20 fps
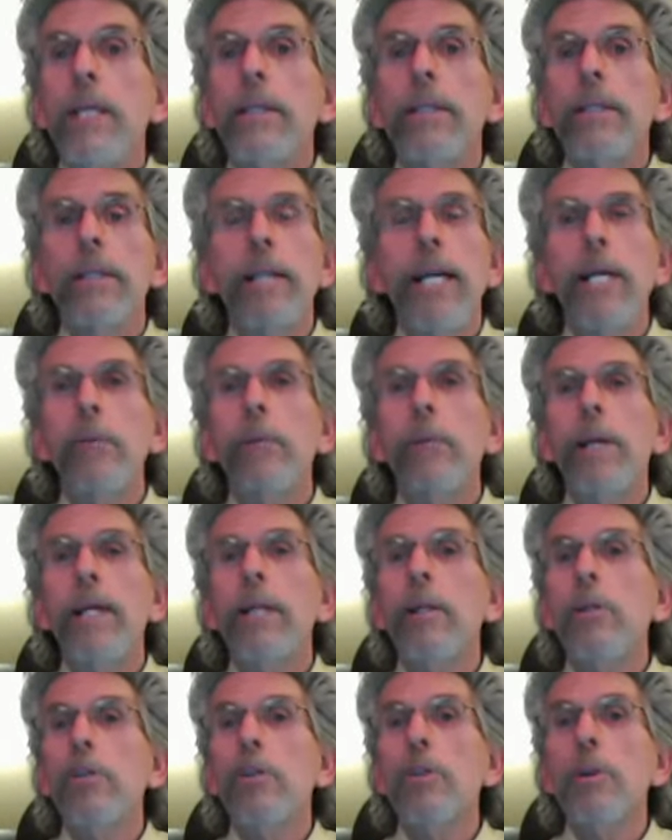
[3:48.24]
The light
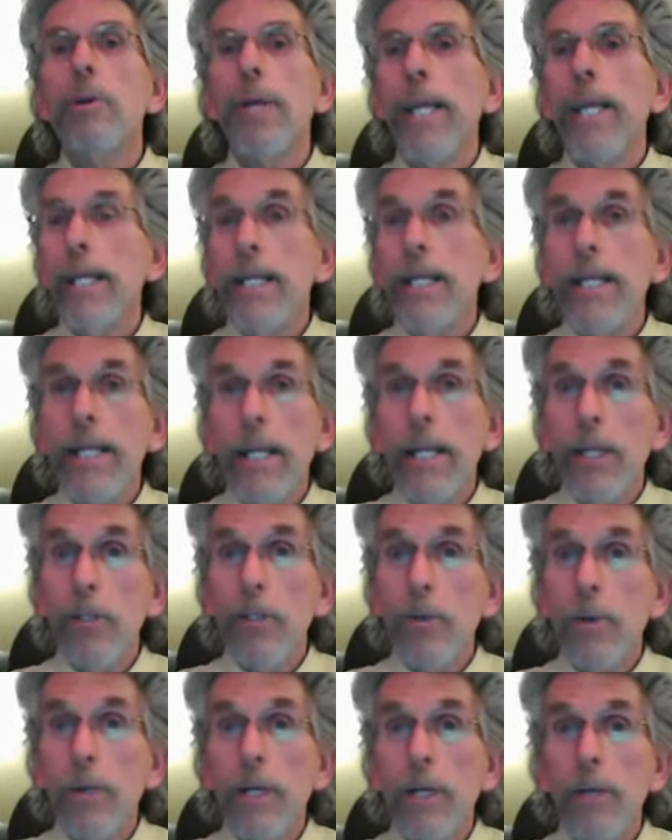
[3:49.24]
rail is located next
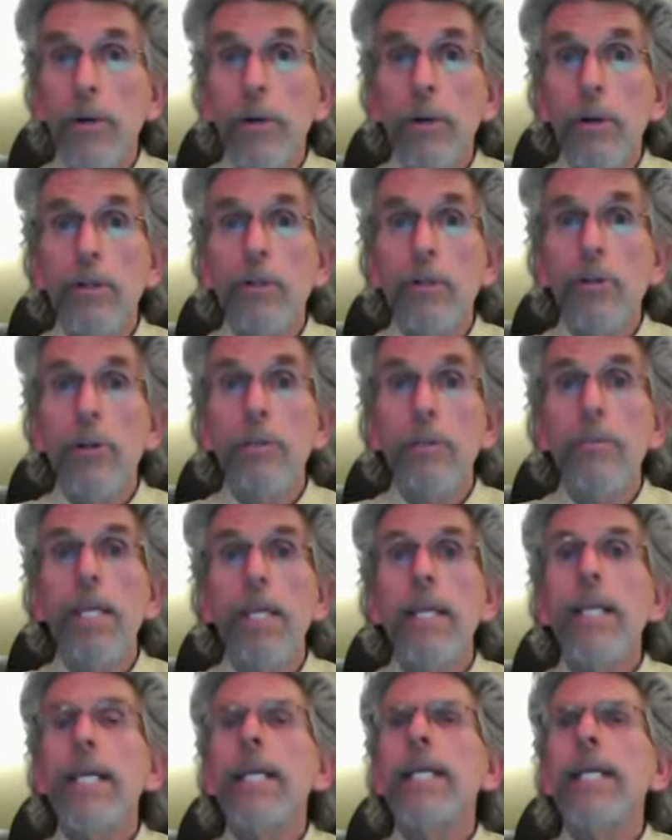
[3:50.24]
door at Nordstrom's,
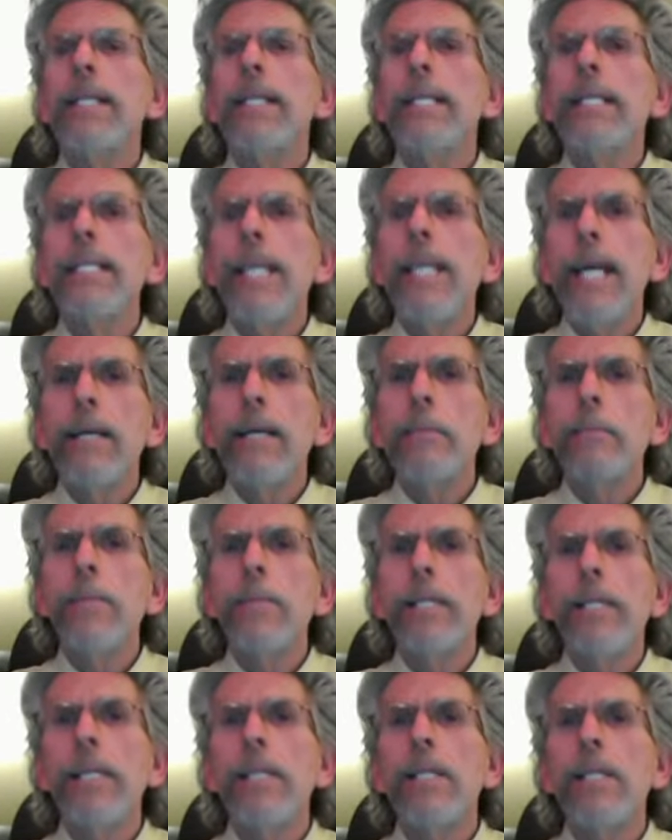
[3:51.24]
and the second
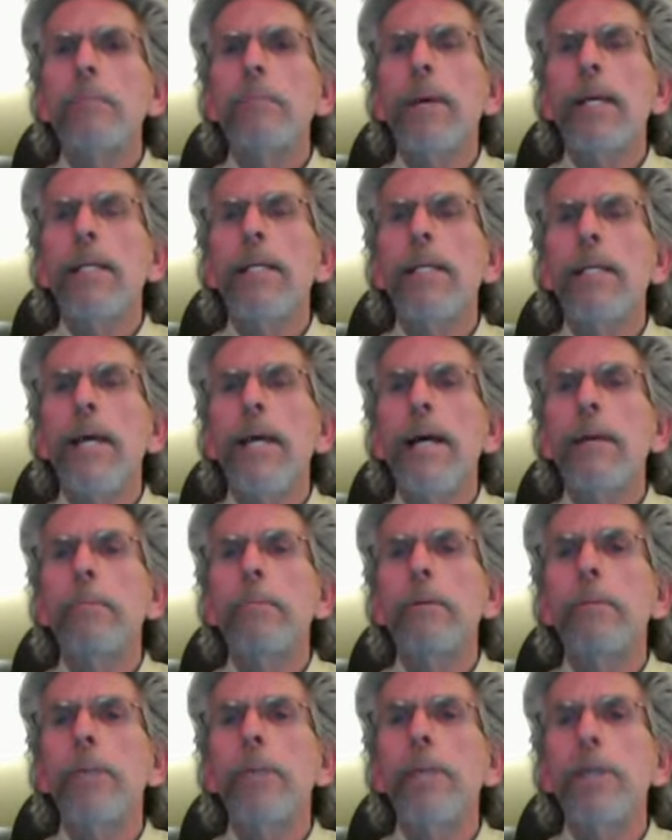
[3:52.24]
busiest bus stop
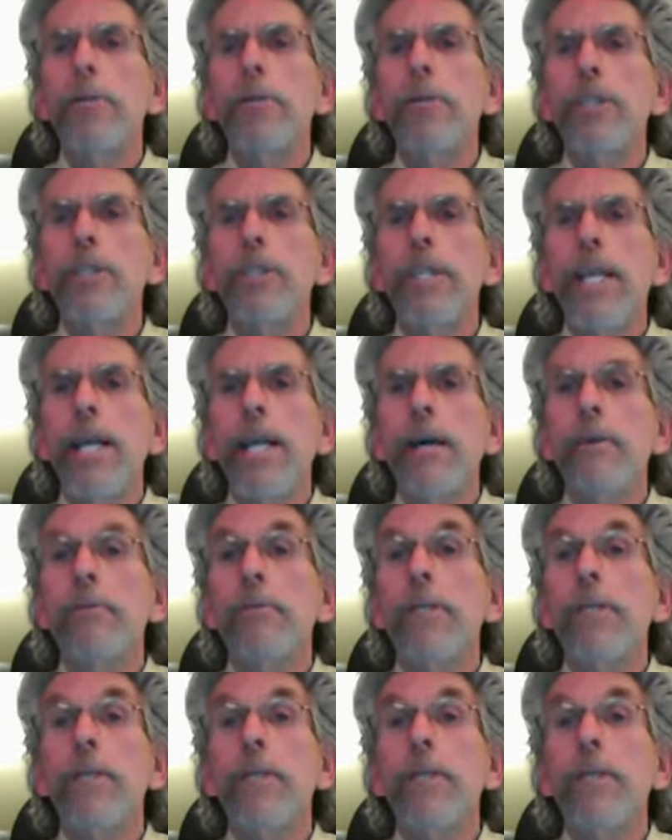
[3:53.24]
in Puget Sound